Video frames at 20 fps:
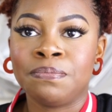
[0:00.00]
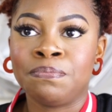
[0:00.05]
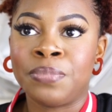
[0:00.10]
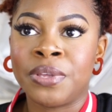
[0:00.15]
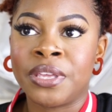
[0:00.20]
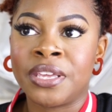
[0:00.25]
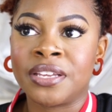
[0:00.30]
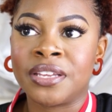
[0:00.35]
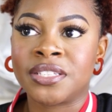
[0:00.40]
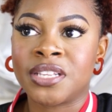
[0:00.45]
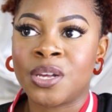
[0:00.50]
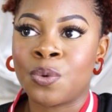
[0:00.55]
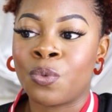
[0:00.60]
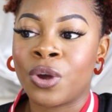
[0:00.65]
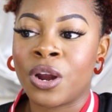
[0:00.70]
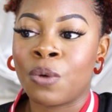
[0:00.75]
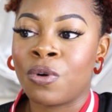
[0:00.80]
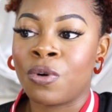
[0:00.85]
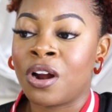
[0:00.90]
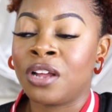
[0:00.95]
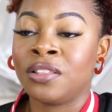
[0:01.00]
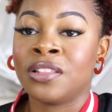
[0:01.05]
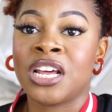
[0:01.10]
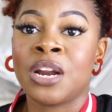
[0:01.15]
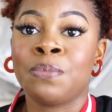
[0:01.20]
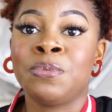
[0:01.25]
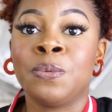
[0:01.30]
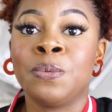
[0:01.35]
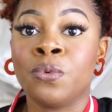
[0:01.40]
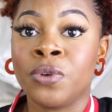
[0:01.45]
being somewhere where a lot
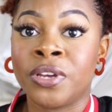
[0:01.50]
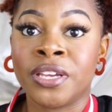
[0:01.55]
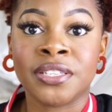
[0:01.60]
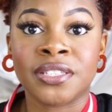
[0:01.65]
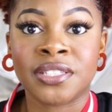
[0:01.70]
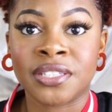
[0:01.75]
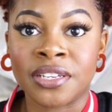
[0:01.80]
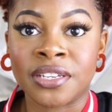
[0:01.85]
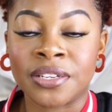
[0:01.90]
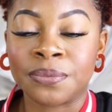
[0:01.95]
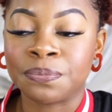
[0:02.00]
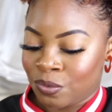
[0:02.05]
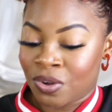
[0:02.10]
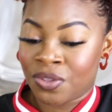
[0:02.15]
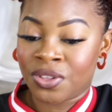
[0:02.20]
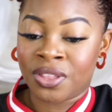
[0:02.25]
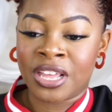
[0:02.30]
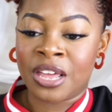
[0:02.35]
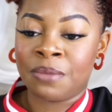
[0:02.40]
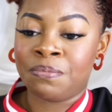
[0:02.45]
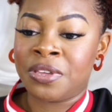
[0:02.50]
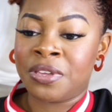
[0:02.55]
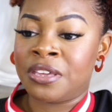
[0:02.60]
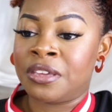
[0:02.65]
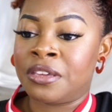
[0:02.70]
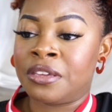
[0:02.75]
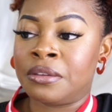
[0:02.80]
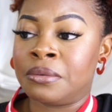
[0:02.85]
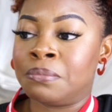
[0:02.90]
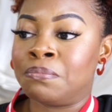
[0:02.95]
of people can see, whether that
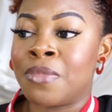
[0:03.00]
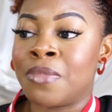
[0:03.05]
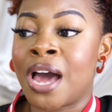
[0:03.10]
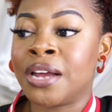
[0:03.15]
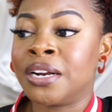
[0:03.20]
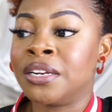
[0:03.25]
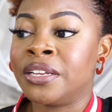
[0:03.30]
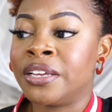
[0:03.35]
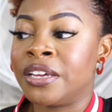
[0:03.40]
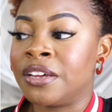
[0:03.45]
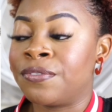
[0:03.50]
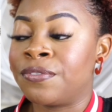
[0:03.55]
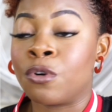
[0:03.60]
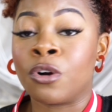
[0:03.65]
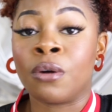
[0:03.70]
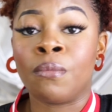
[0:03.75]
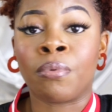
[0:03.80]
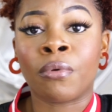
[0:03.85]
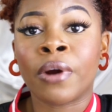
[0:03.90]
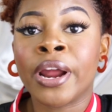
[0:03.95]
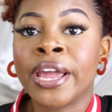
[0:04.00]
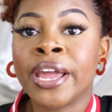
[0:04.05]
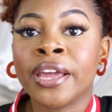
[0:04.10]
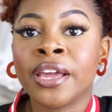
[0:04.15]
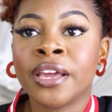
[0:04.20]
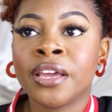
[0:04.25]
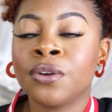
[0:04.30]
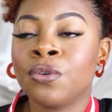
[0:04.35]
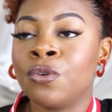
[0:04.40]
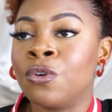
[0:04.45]
be modeling for a
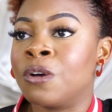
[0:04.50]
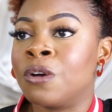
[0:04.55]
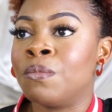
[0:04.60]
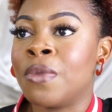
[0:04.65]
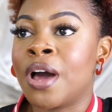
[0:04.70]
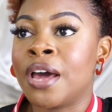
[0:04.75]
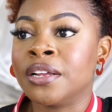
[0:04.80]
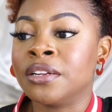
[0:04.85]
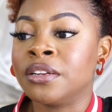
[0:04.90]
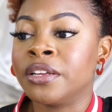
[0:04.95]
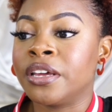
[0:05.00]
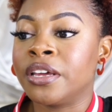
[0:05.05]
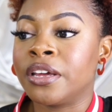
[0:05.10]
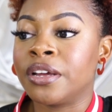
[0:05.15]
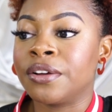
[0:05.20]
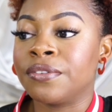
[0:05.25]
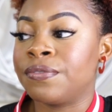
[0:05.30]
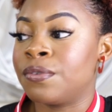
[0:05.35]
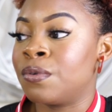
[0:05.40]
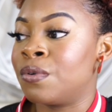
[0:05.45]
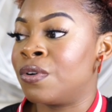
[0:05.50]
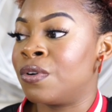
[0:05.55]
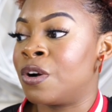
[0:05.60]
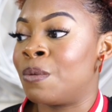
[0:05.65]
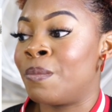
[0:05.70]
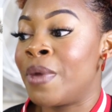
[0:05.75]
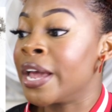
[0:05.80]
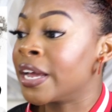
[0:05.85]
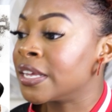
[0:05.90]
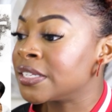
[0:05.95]
brand or modeling for a
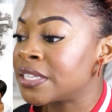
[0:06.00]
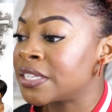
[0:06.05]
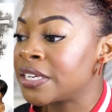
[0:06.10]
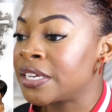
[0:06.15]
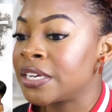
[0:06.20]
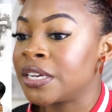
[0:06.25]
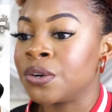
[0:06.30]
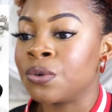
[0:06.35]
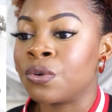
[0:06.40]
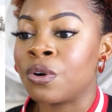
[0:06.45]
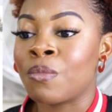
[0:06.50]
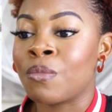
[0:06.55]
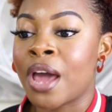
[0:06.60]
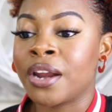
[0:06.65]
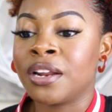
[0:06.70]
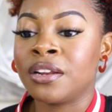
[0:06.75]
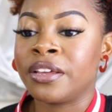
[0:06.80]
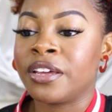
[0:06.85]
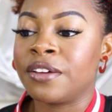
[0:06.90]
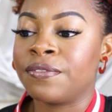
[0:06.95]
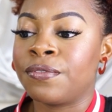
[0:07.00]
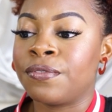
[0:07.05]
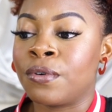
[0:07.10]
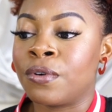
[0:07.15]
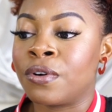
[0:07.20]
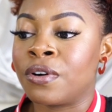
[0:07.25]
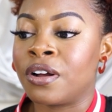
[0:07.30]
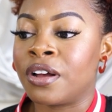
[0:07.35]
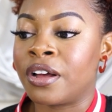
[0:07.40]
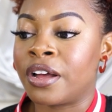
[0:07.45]
magazine or modeling
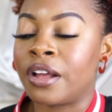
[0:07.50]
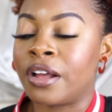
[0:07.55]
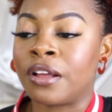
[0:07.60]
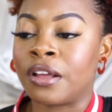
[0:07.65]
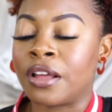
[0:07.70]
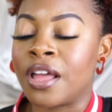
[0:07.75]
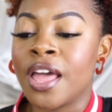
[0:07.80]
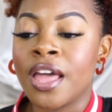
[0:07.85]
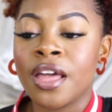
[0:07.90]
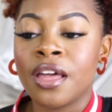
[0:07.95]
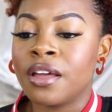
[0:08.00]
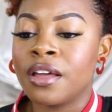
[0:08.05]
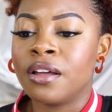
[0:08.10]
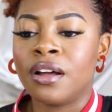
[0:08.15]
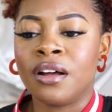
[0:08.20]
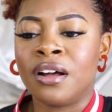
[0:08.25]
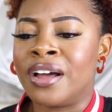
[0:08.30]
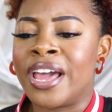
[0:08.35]
for a